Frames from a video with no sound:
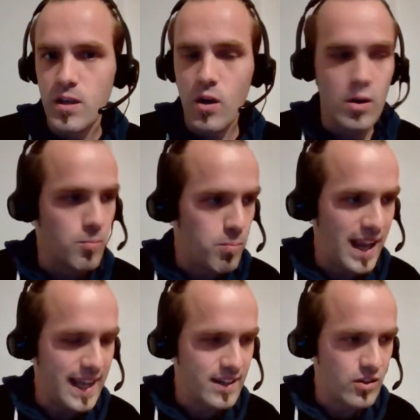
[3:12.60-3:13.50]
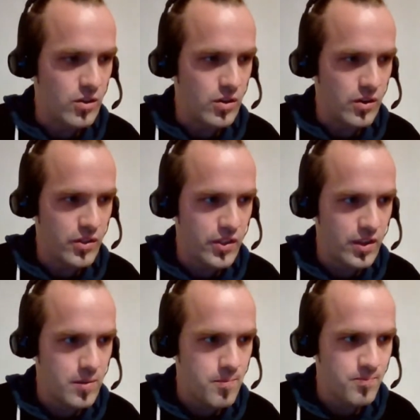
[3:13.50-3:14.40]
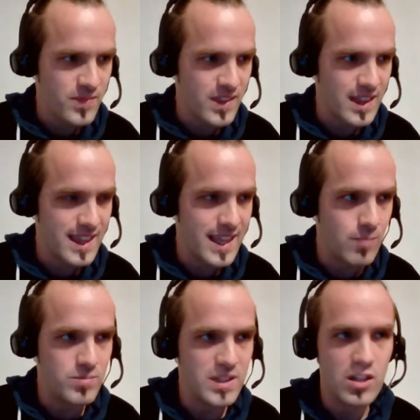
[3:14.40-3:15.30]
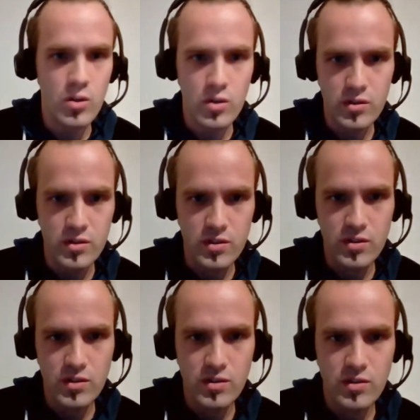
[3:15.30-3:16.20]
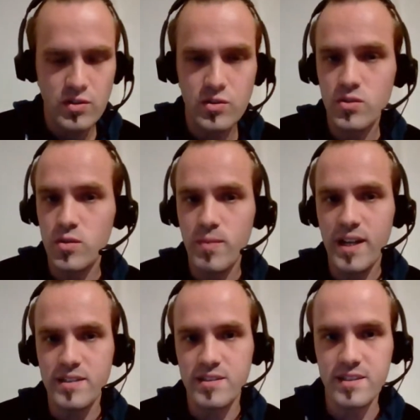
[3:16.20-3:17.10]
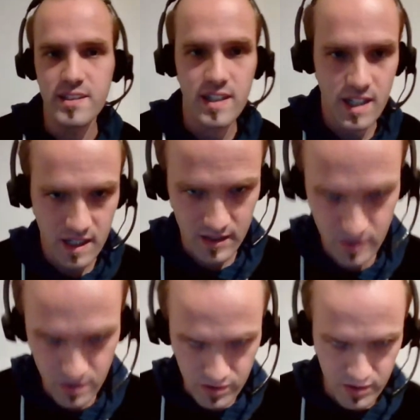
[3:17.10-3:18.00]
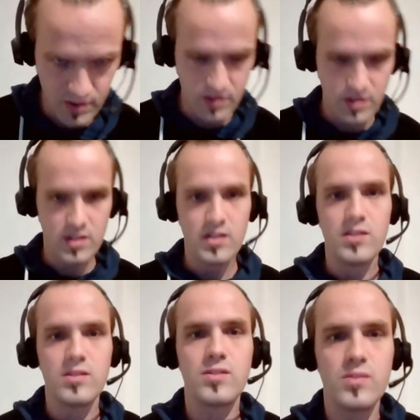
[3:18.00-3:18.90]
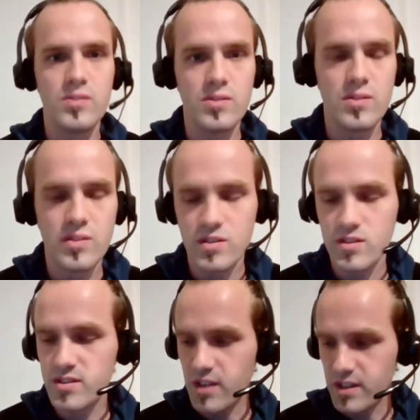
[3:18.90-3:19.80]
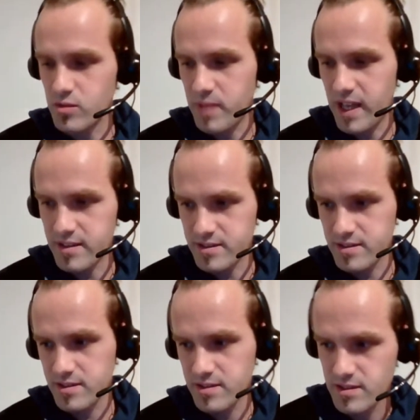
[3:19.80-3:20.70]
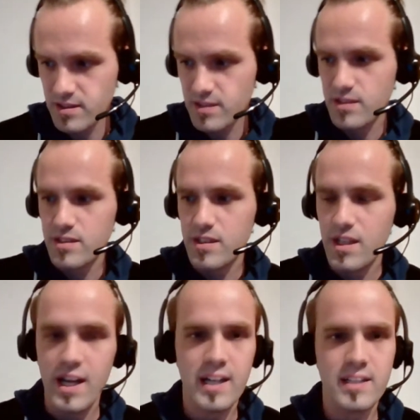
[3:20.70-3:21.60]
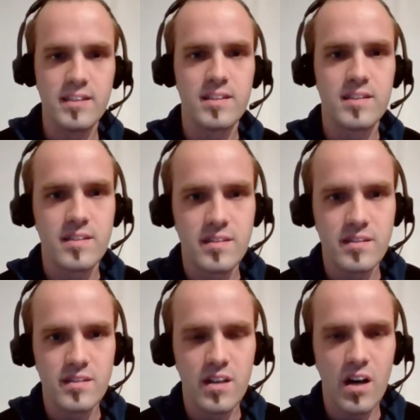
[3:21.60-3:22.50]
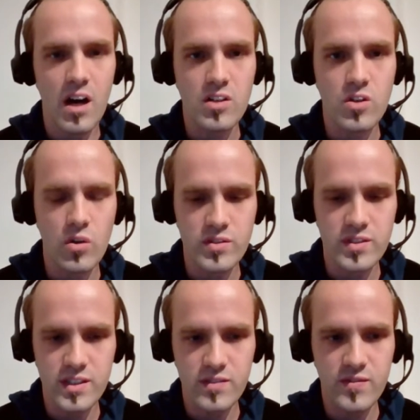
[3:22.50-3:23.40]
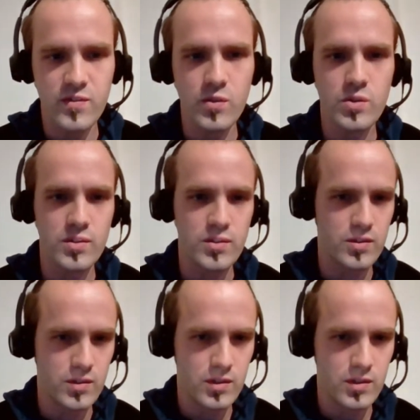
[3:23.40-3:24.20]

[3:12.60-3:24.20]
on planet Earth that belongs to humanity and not to psychopaths and the archontic force